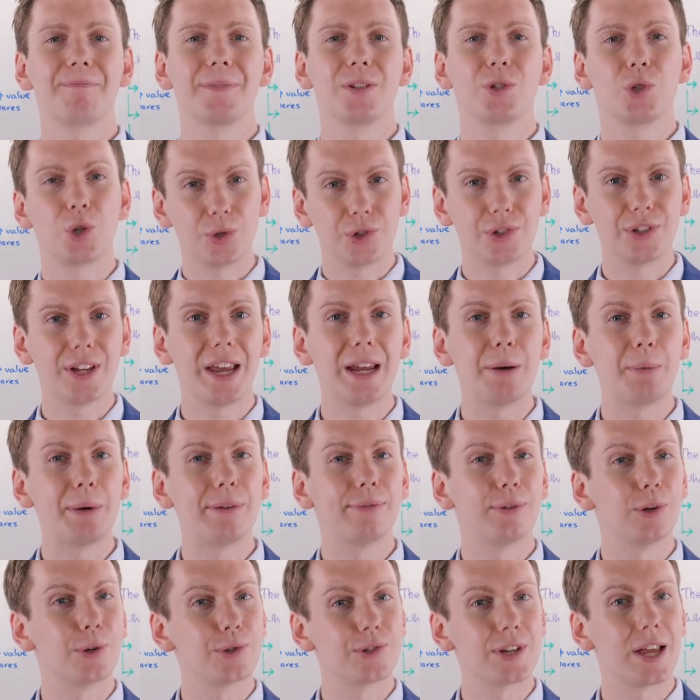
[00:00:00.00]
So today
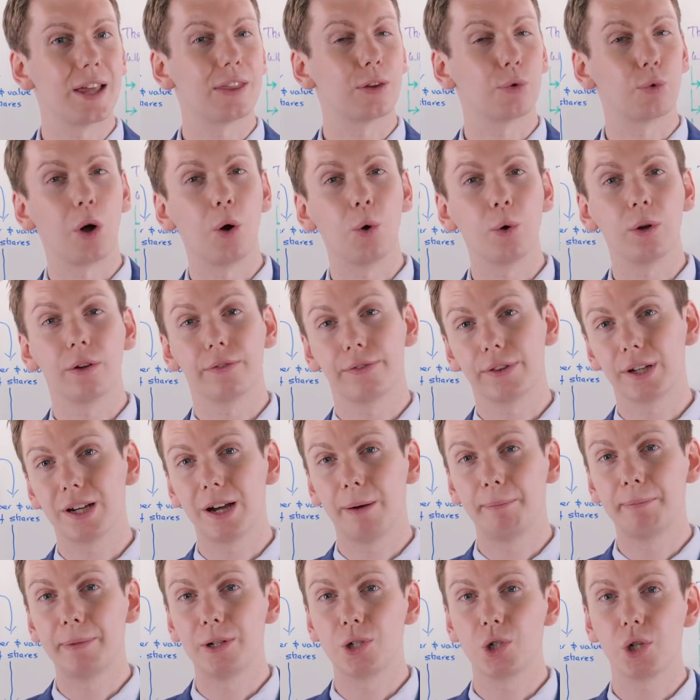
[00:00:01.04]
we've looked at the role of the
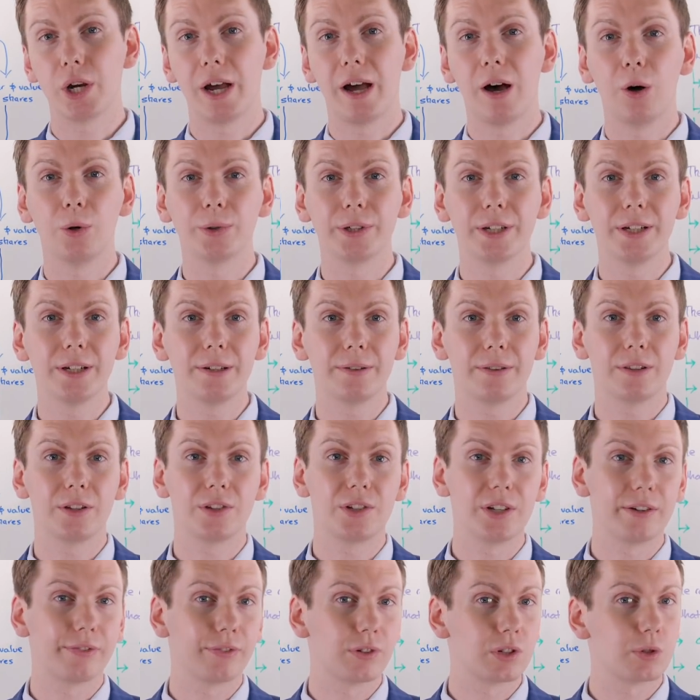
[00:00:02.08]
company shareholder, the
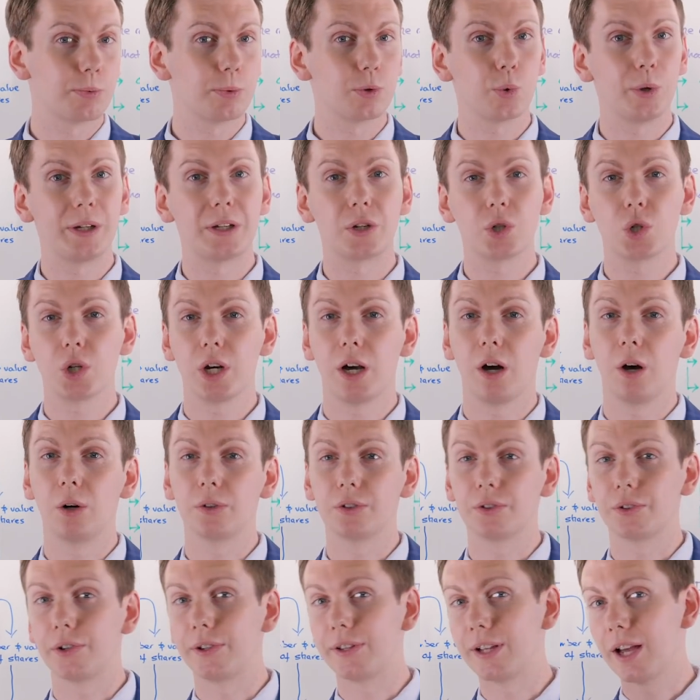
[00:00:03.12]
difference between a
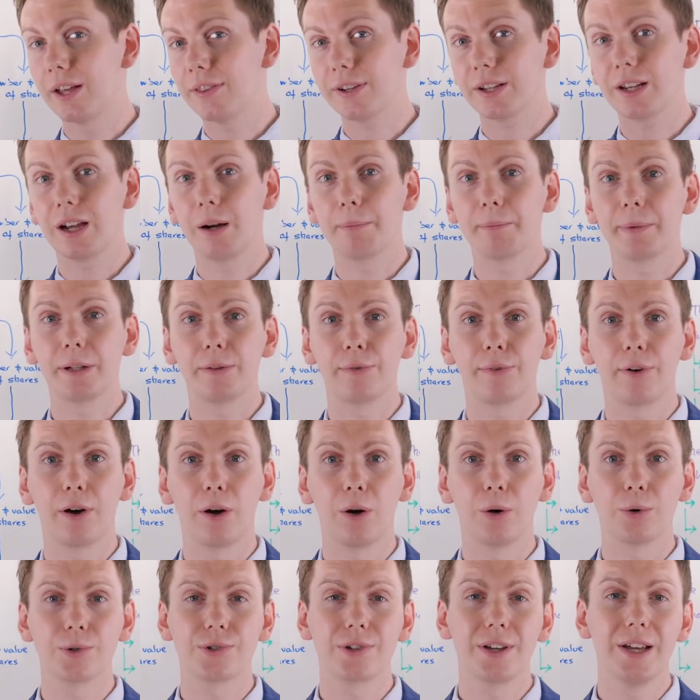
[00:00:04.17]
shareholder and other company
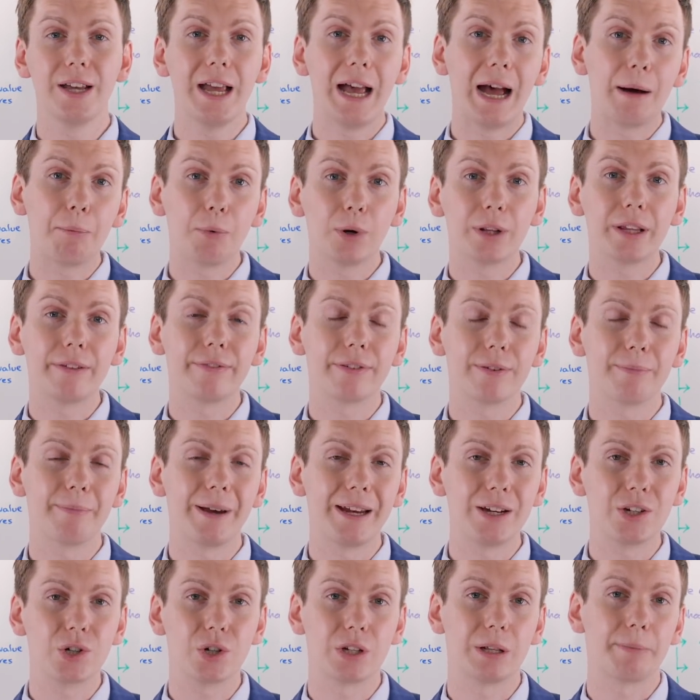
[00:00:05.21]
roles, and what
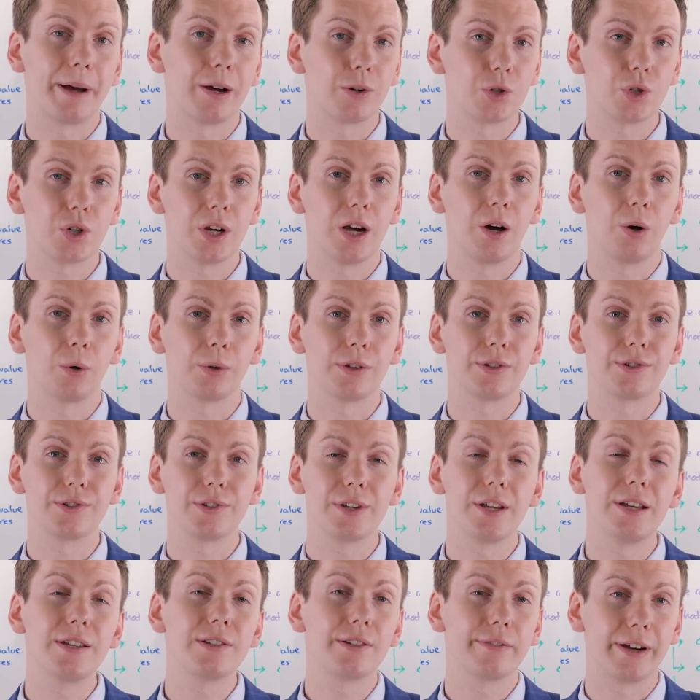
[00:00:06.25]
information about shareholders
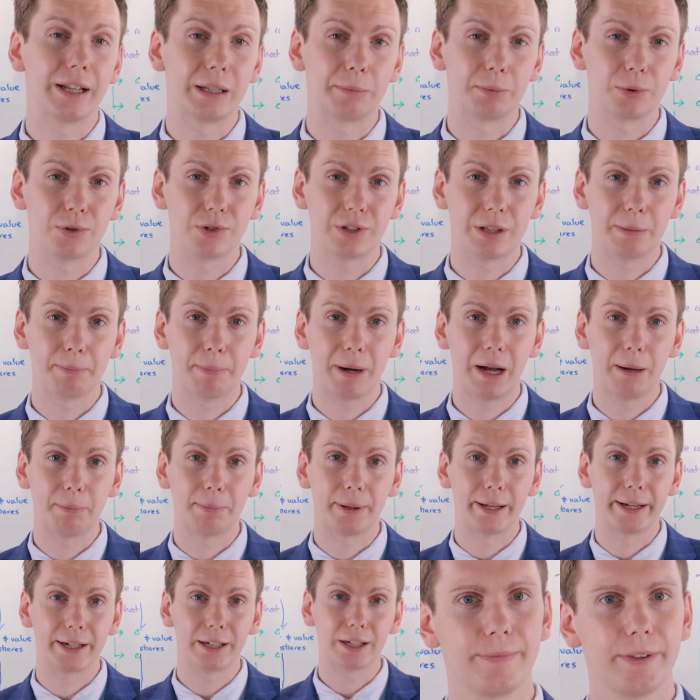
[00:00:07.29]
is available to the
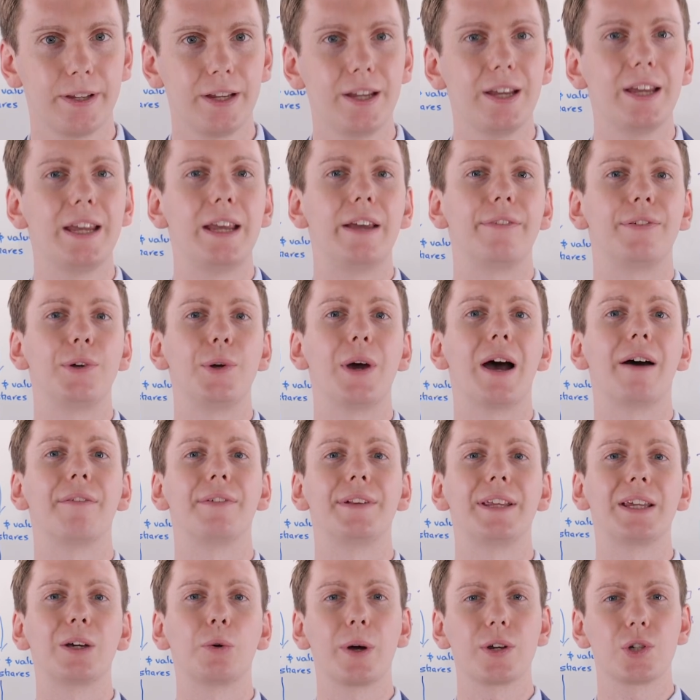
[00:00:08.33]
public. If you have
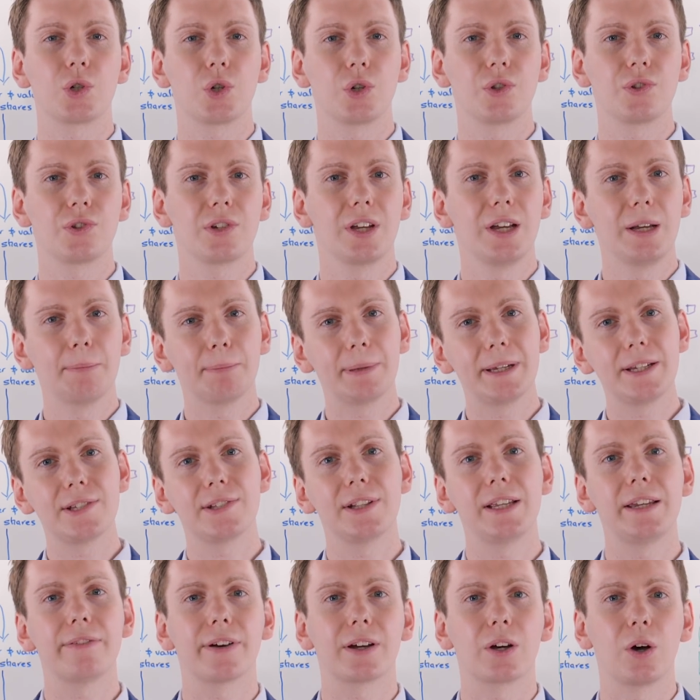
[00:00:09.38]
any questions, please
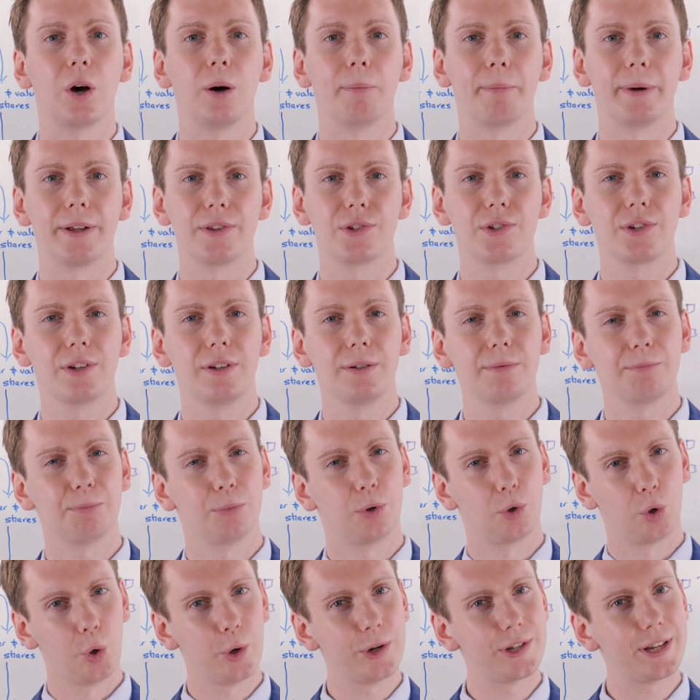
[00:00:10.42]
leave a comment.
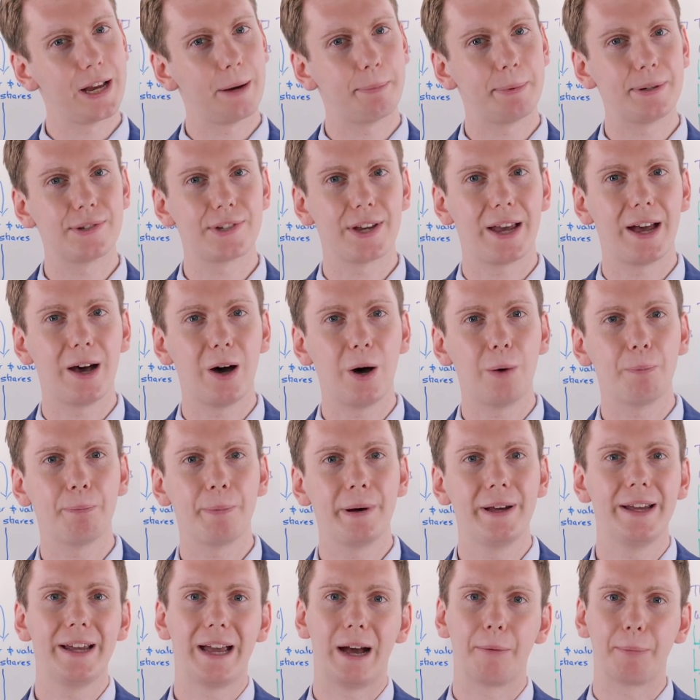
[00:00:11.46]
We're always happy to help,
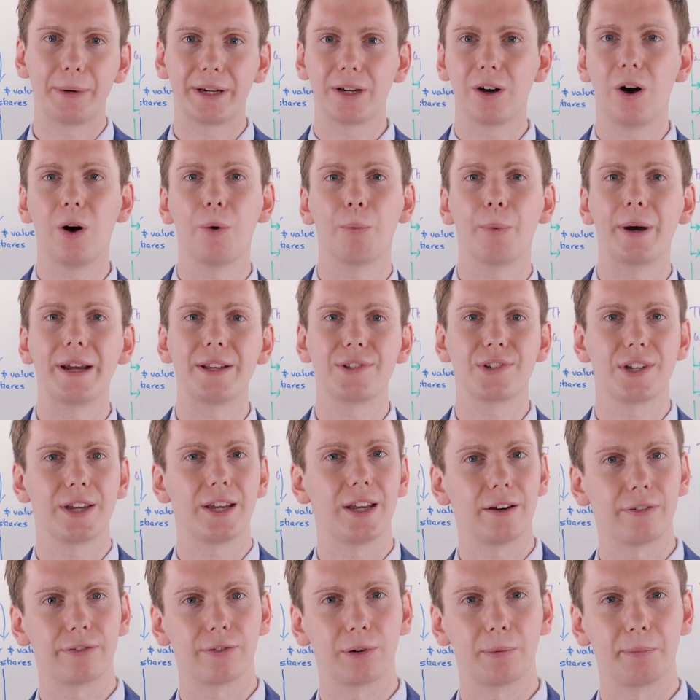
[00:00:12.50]
and we can't wait to
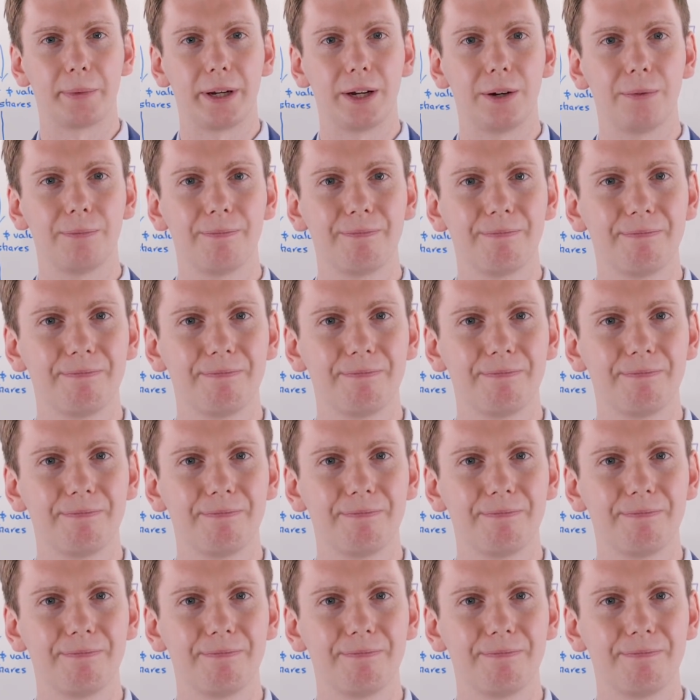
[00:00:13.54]
hear from you.